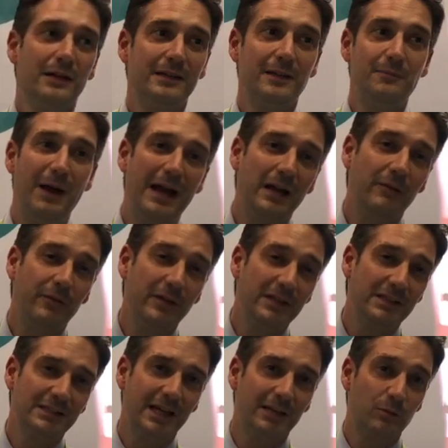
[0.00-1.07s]
The benefit
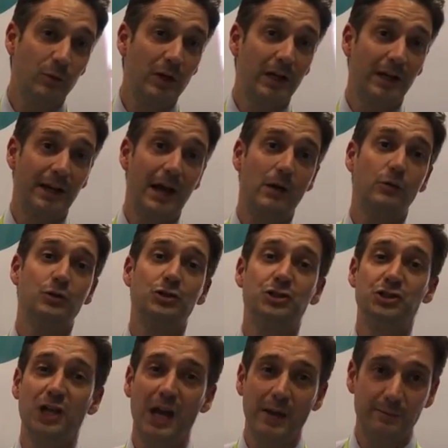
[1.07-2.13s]
is that we can now
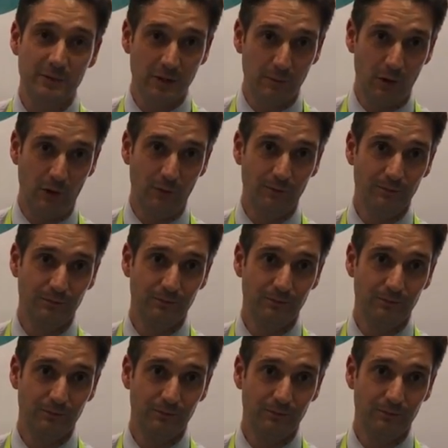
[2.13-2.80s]
shape the bone.